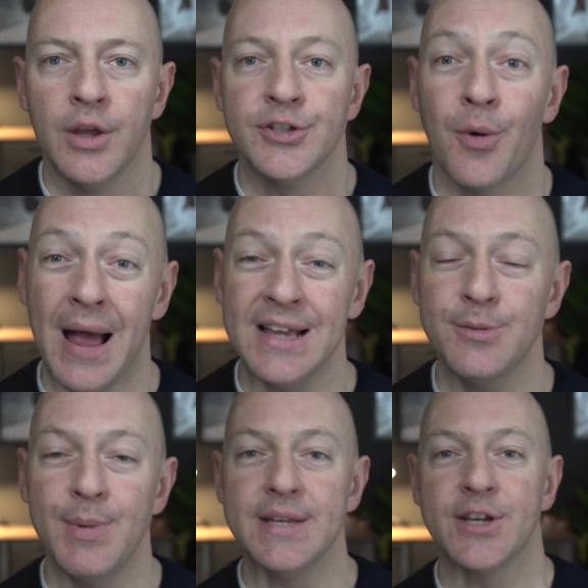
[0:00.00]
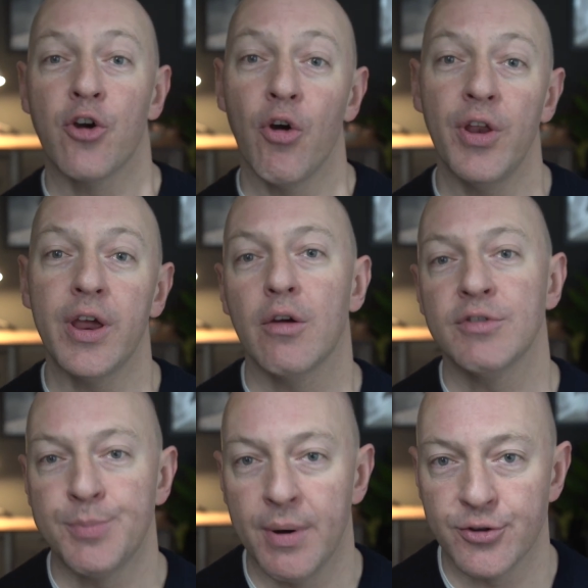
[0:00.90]
So asthma is a chronic
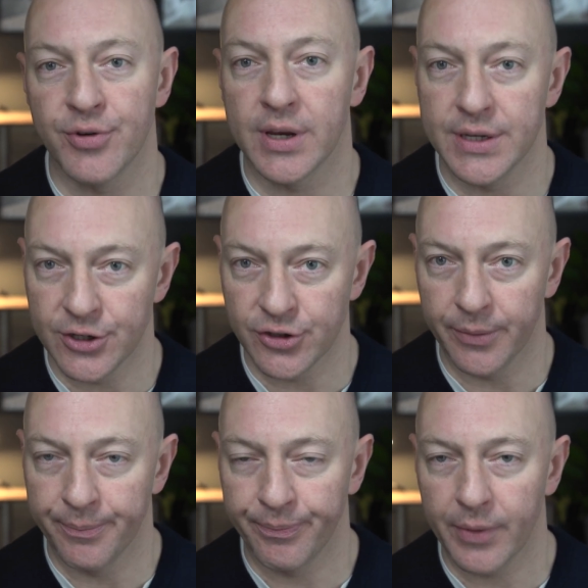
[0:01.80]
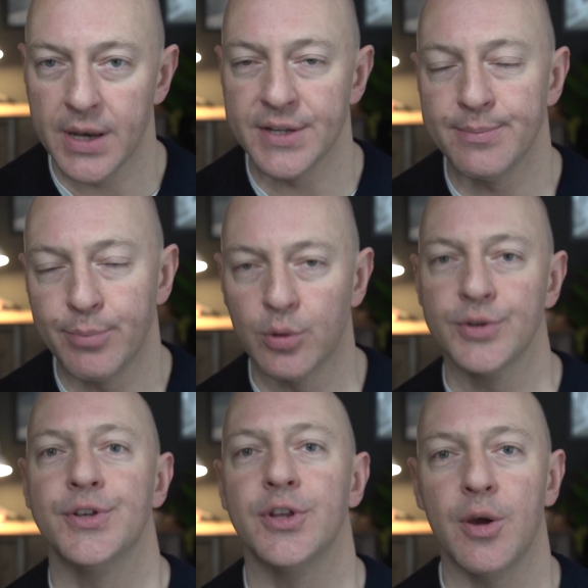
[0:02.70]
respiratory condition and it's
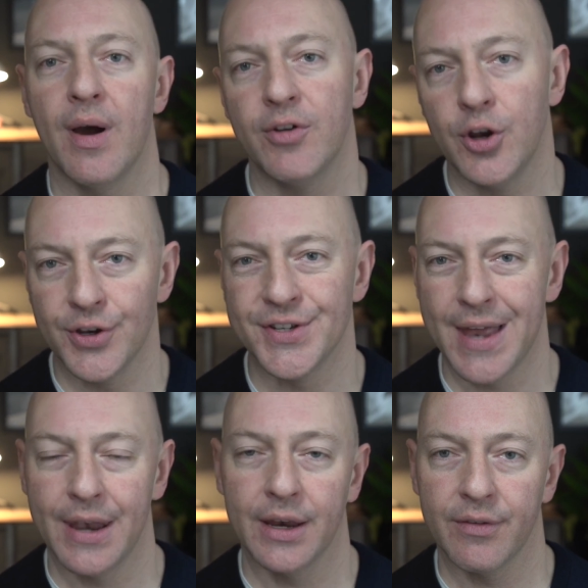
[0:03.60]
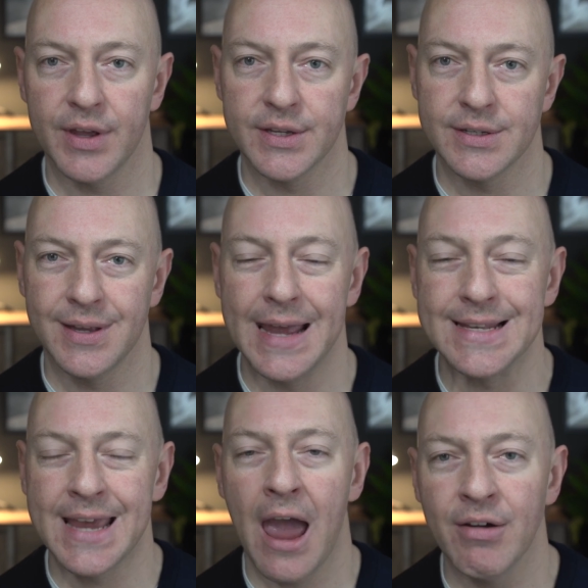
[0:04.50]
important that you have an understanding of this.
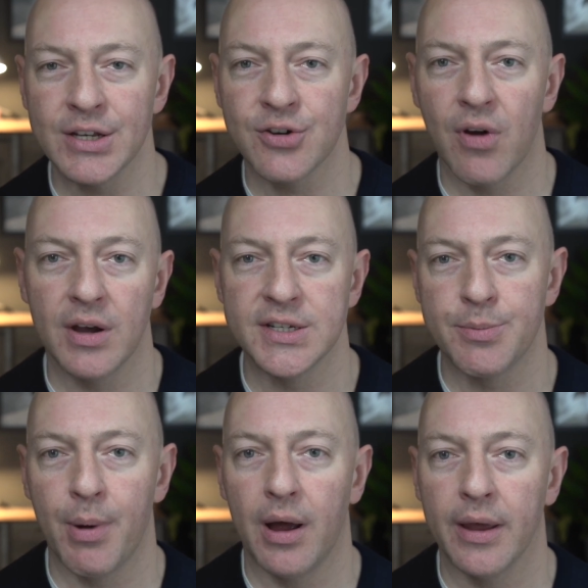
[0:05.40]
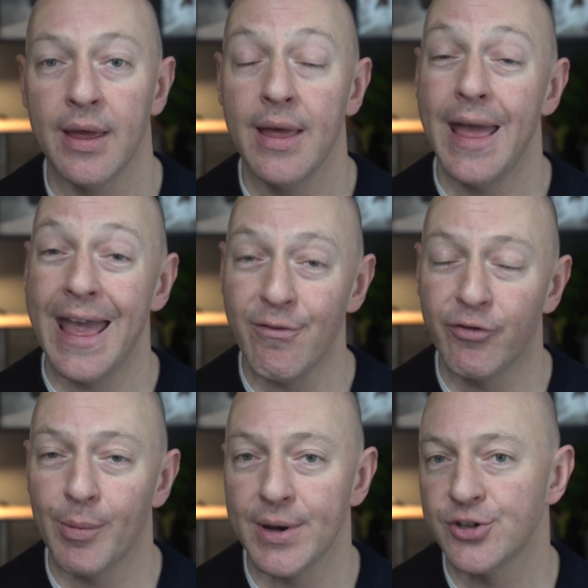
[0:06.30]
It's characterized by
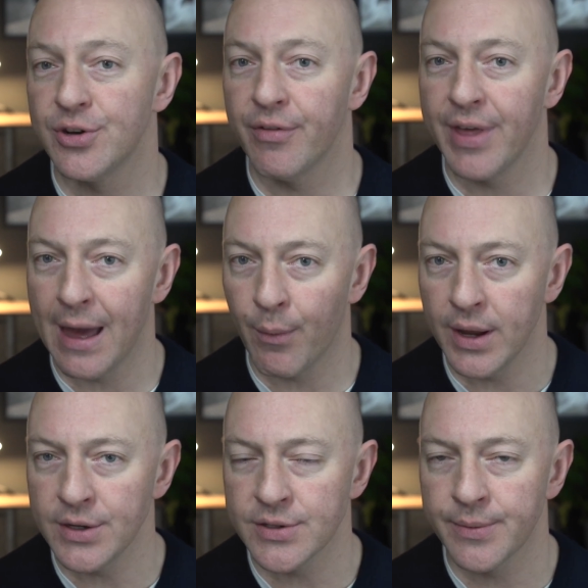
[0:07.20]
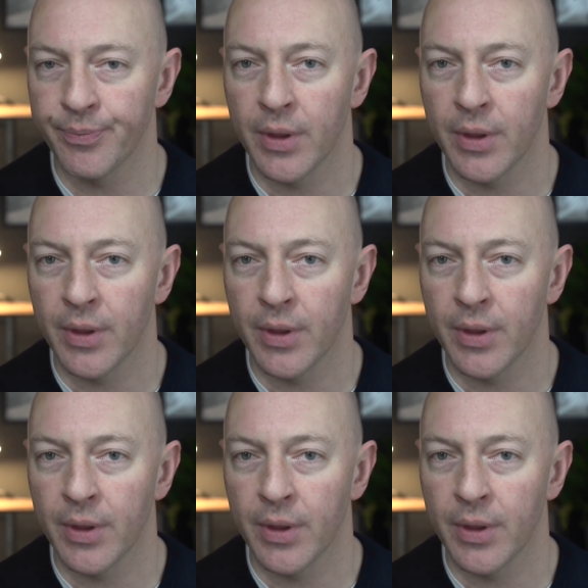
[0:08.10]
inflammation of the airways